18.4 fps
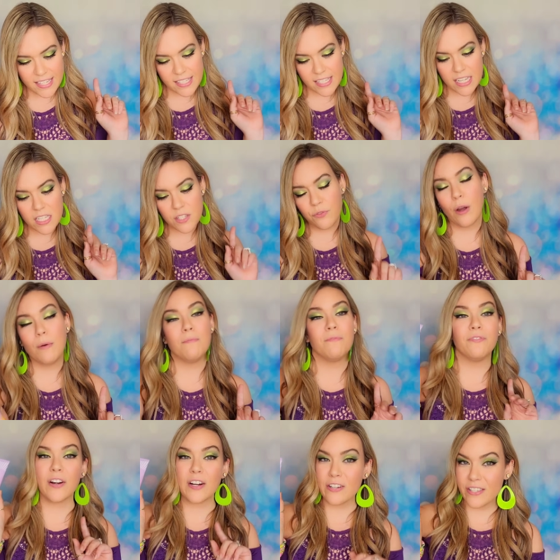is from
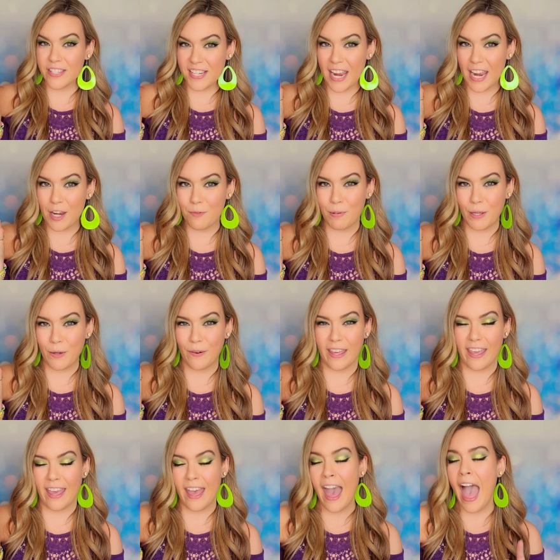First Aid
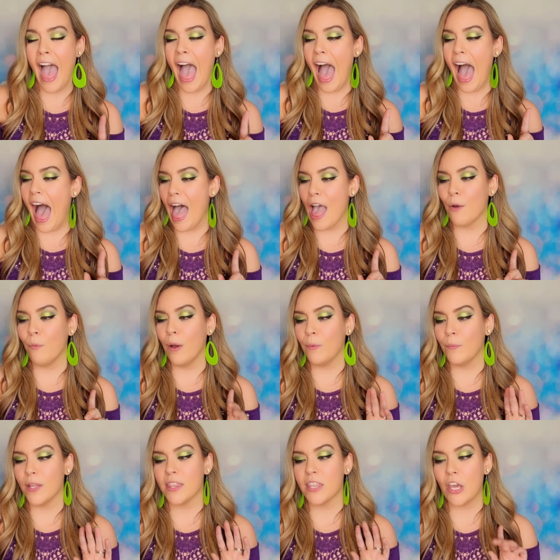Beauty. I went
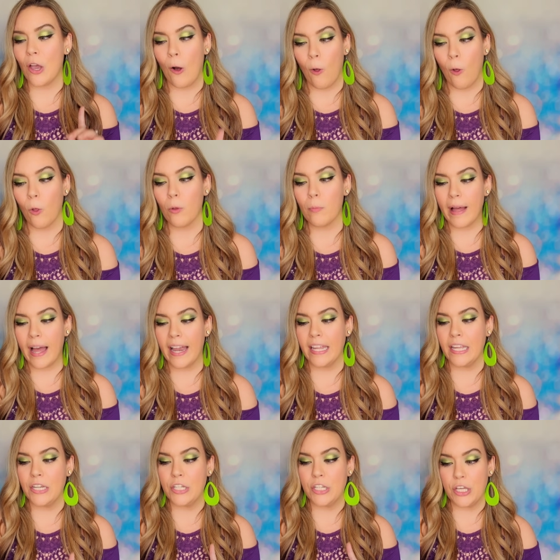with the whole
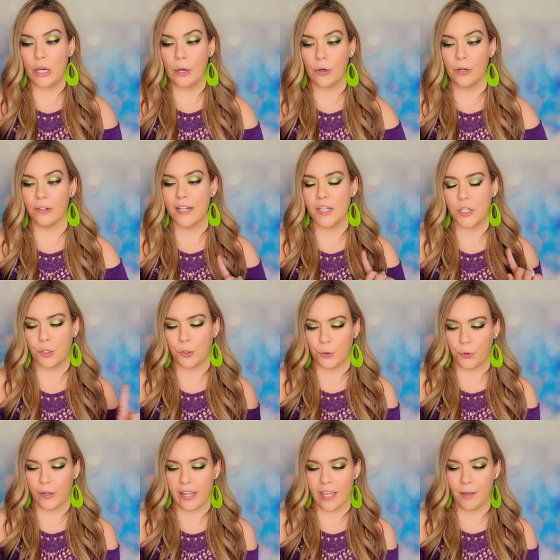body deodorant
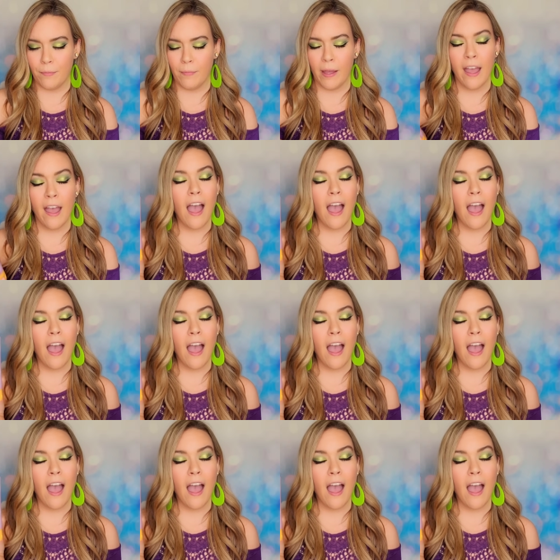cream.